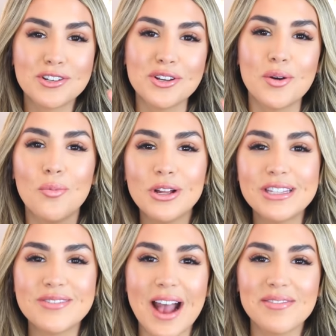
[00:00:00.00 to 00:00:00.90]
two,
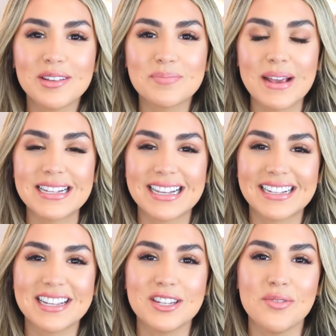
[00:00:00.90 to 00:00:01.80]
once you have those
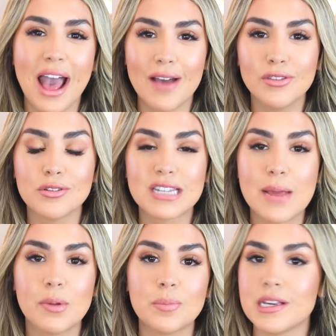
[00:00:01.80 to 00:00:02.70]
basics and you have those
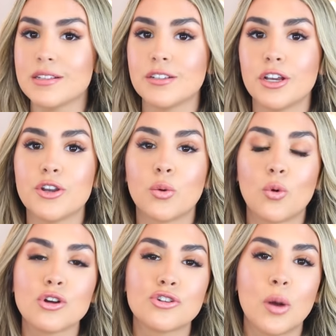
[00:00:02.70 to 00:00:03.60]
staple pieces in your
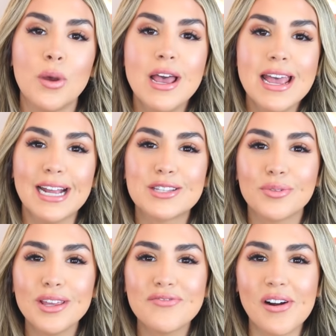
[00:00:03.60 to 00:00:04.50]
wardrobe, it's
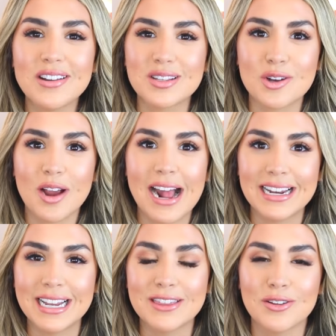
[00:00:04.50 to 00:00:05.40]
really fun to start
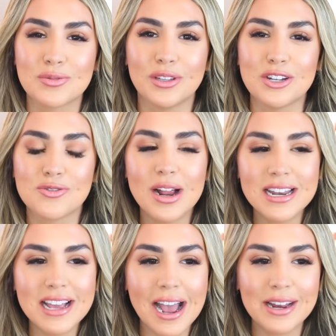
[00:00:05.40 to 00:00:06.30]
adding in those really
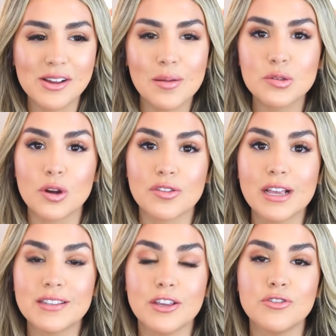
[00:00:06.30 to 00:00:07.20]
trendy items or
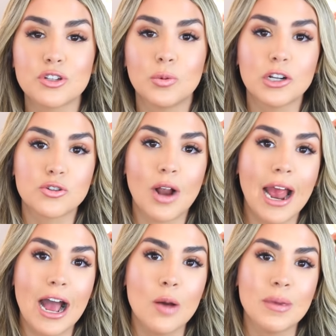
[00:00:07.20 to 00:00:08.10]
things that you just want to
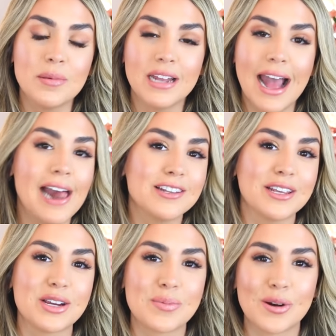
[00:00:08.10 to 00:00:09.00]
try out, maybe to add to
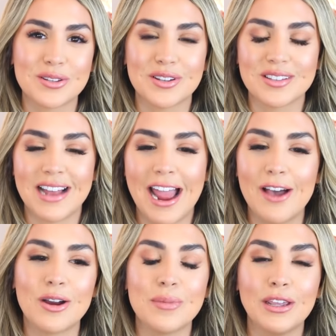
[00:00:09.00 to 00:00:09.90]
like your personal
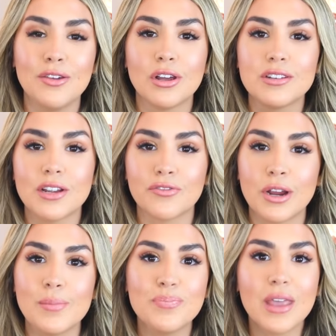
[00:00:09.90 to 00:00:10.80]
style or make you look
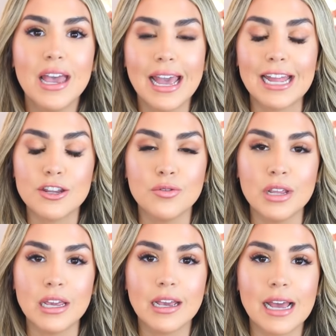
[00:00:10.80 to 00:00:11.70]
different and
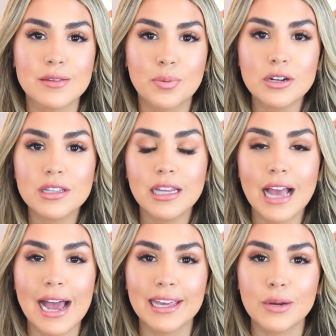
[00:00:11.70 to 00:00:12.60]
unique. And personally,
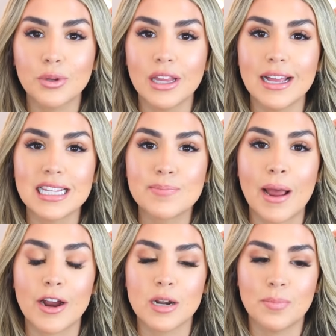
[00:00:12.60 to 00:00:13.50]
I get really
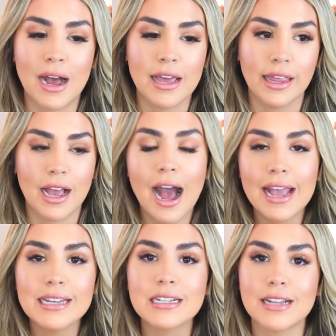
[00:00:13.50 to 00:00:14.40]
inspired by like
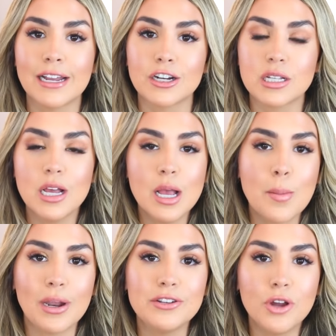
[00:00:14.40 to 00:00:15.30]
high-end designers,
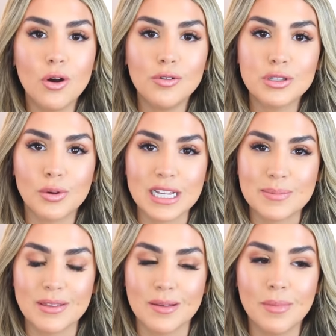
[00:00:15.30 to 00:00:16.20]
but I don't always want to
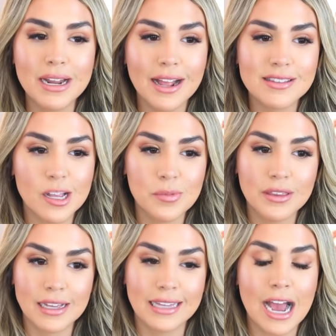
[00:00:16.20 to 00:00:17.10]
spend the money on something
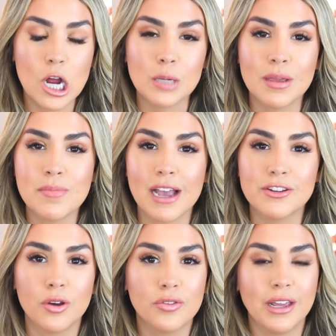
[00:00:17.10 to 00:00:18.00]
like that, or maybe I
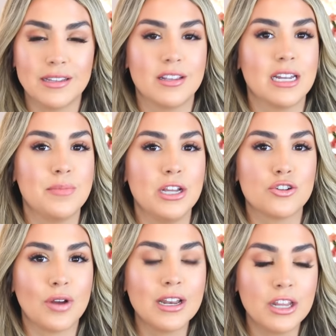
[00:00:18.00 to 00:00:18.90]
don't think it's going to be
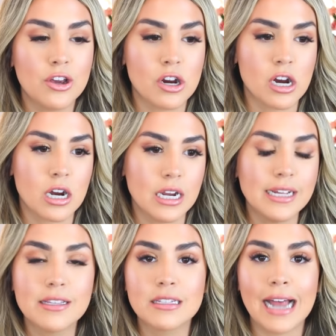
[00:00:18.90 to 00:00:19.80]
trendy or
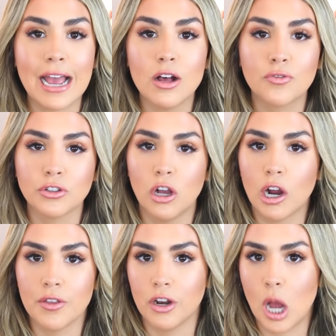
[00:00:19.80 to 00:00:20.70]
in style for longer than